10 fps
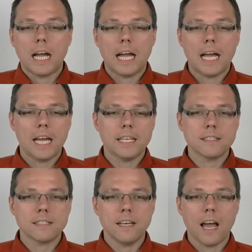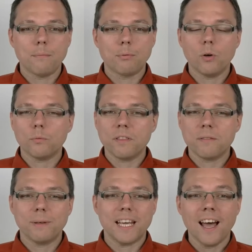And I brought
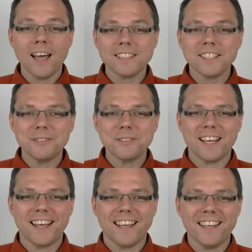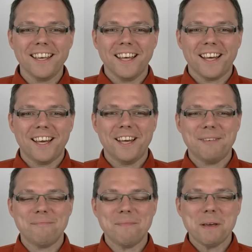with me Adi today,
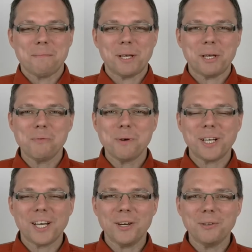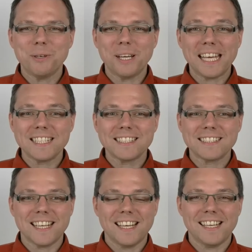my coworker, who
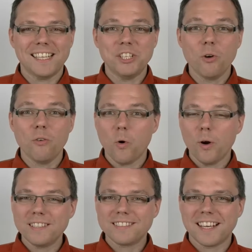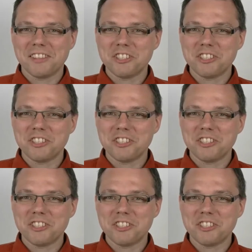is your voice at the